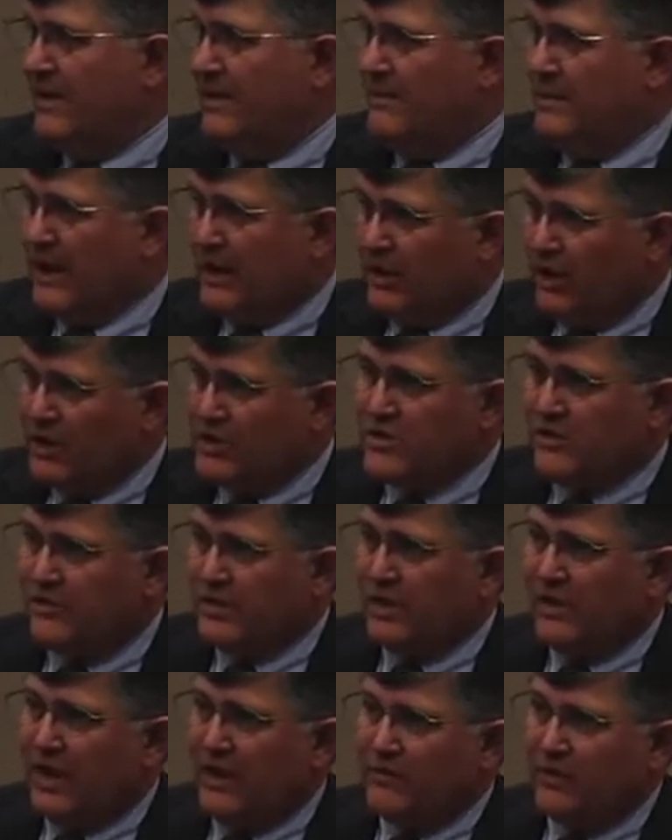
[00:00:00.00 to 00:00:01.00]
Because of the
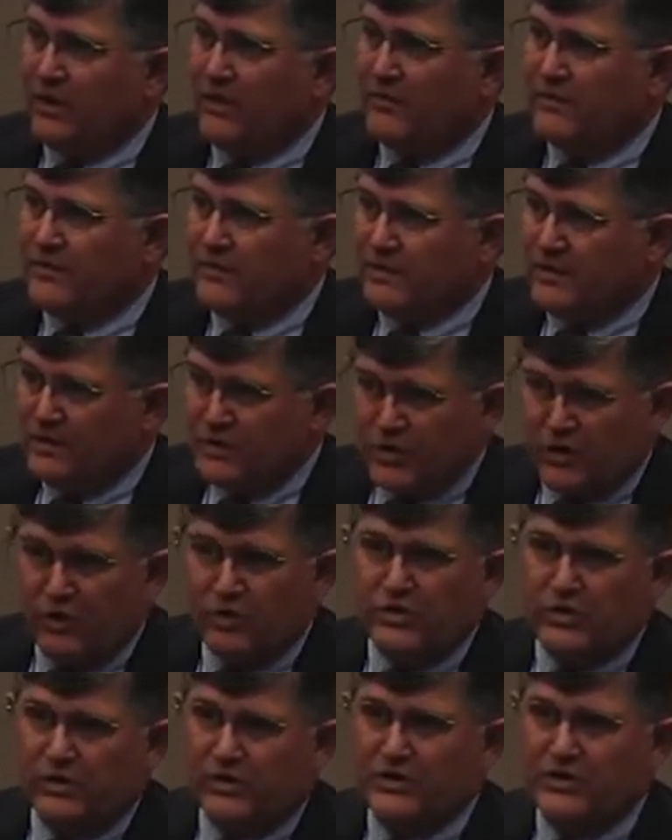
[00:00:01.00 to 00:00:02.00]
level of
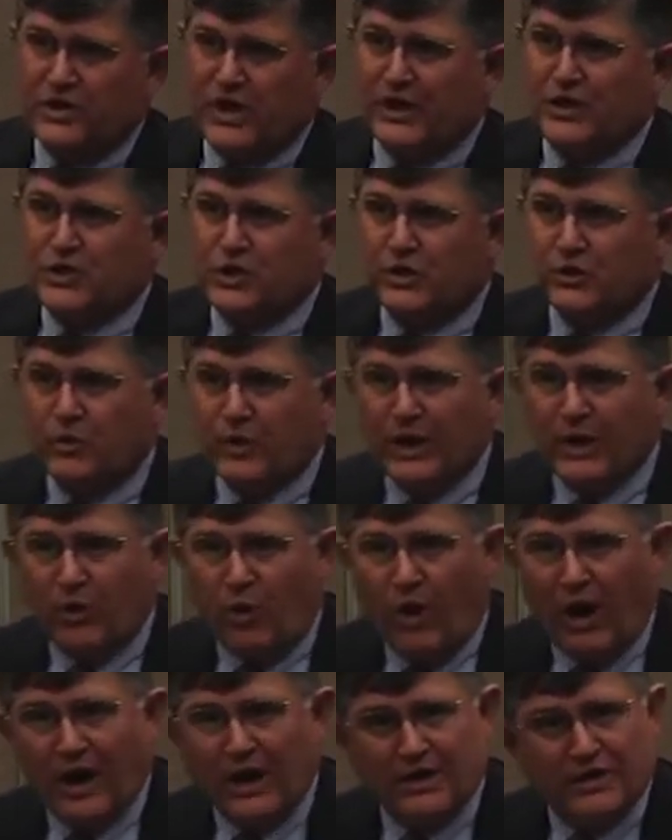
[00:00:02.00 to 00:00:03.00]
socialization
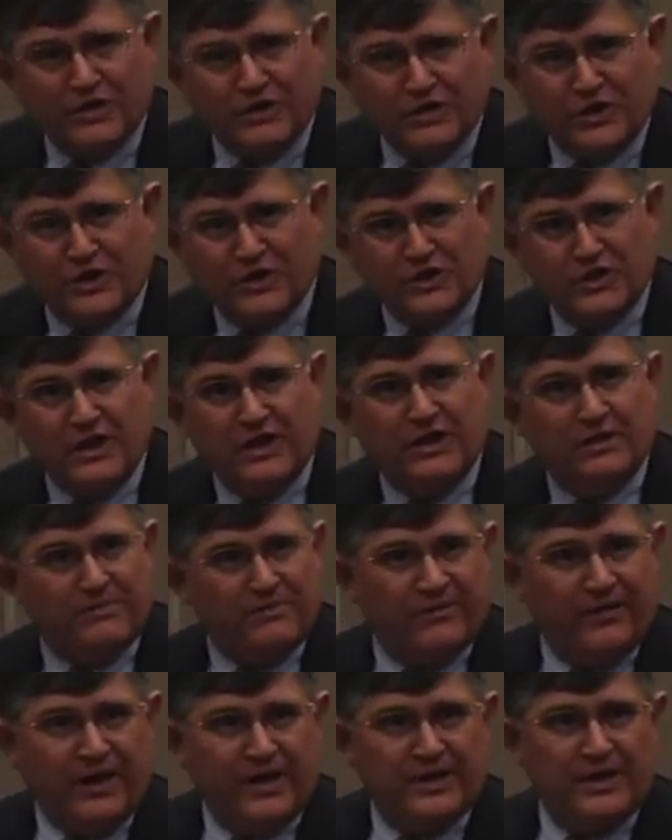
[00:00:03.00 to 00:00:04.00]
required to succeed
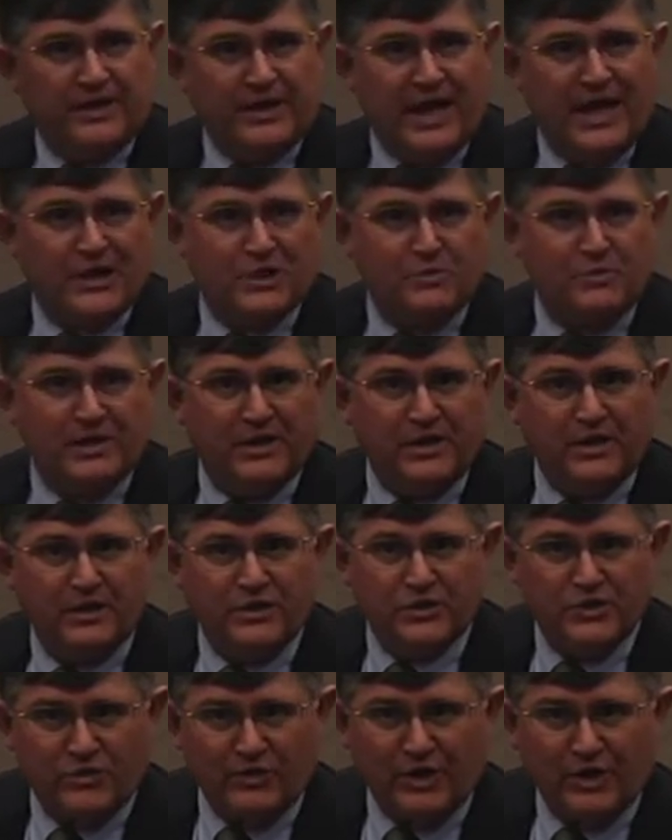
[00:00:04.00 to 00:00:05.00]
and find attachment in
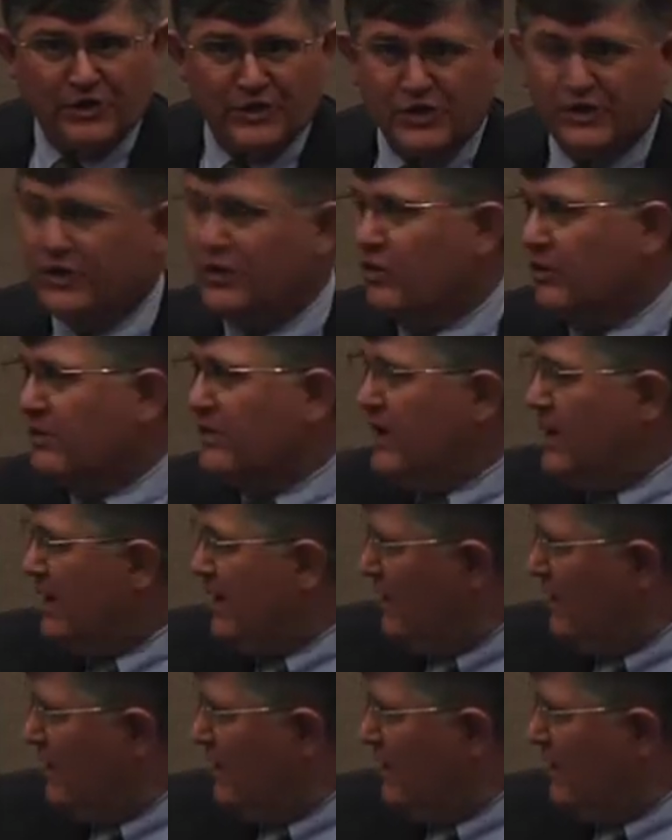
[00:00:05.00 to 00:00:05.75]
construction, you're